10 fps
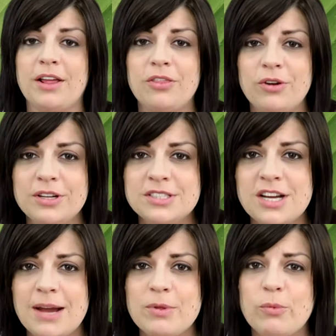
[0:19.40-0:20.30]
but I thought it's
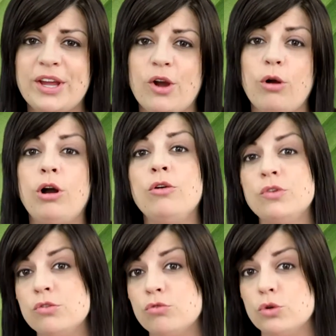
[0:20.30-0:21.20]
time that we go
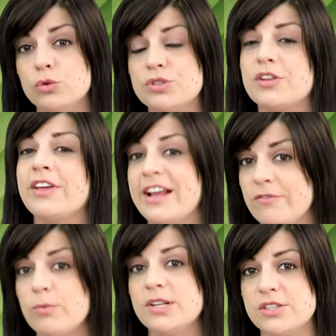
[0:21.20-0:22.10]
over the rules so that
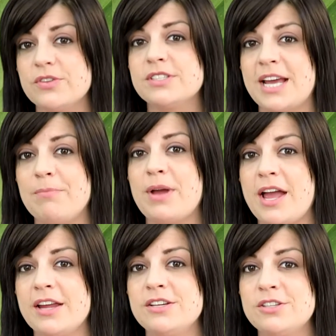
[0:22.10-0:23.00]
everyone's on the same
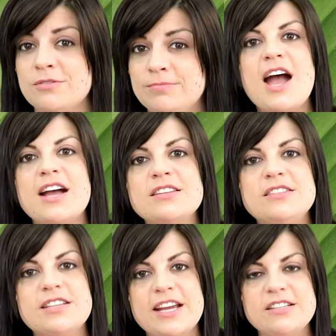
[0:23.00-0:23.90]
page.
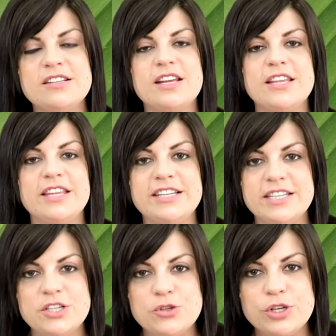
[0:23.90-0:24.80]
As stated in the
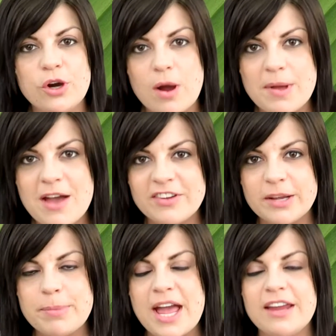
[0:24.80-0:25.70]
Did You Know I'm
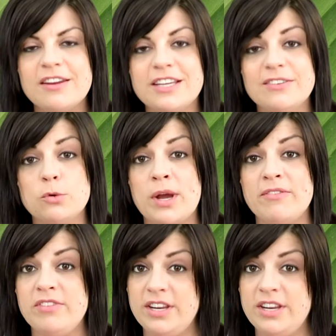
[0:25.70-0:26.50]
Having a Panda giveaway